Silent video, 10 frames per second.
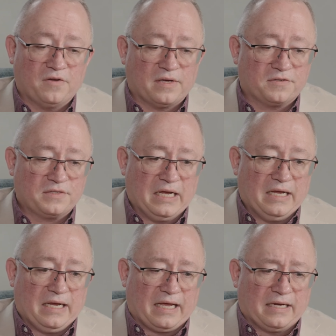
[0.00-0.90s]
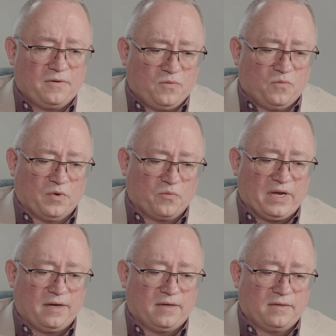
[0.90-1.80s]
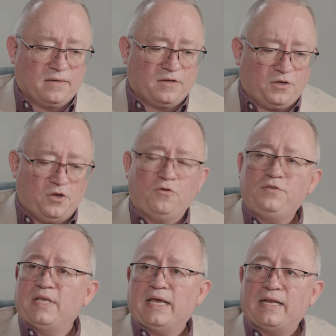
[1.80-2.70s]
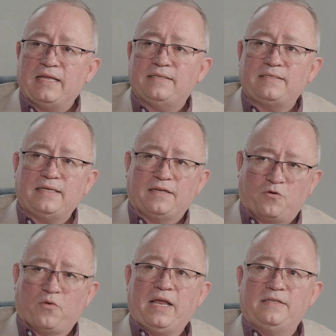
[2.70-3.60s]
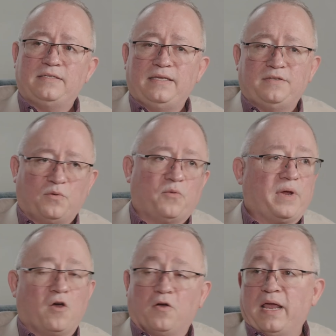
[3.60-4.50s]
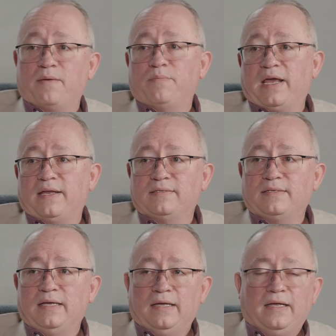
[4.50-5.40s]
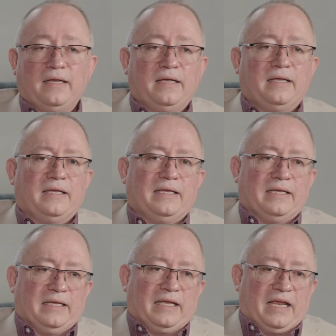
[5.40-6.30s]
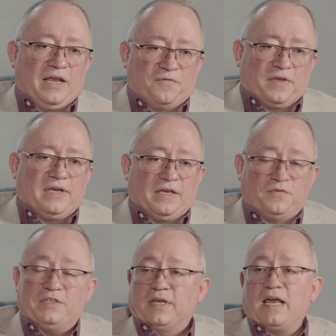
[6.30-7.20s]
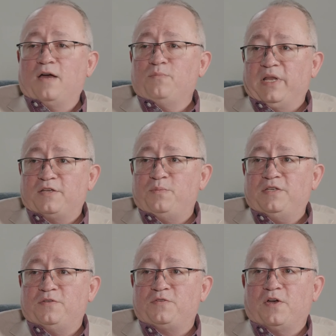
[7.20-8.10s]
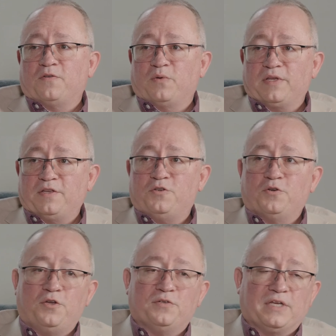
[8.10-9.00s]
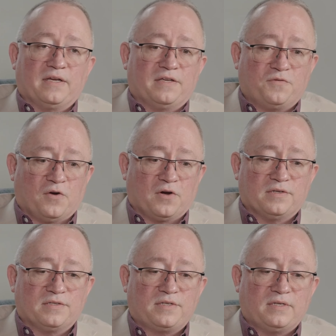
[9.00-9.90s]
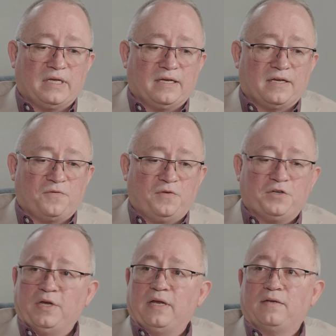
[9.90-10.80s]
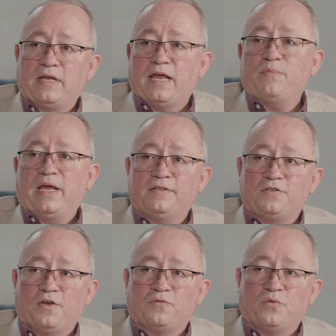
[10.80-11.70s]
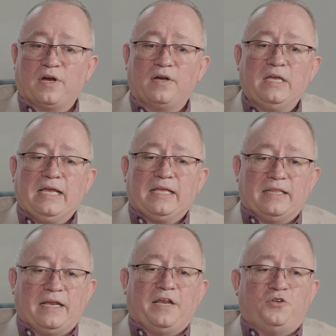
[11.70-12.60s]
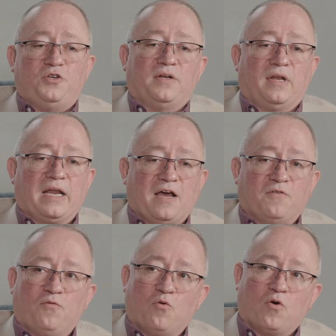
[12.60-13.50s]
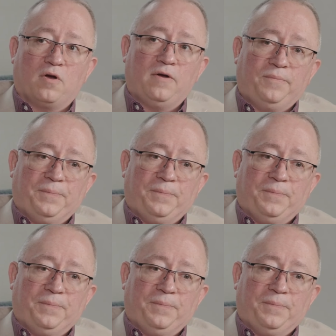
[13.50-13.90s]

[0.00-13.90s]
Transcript: to others. And when we use that, it creates these what we call campaigns. If it's a complex piece of software that you're using, as far as a phishing campaign software, then it should allow for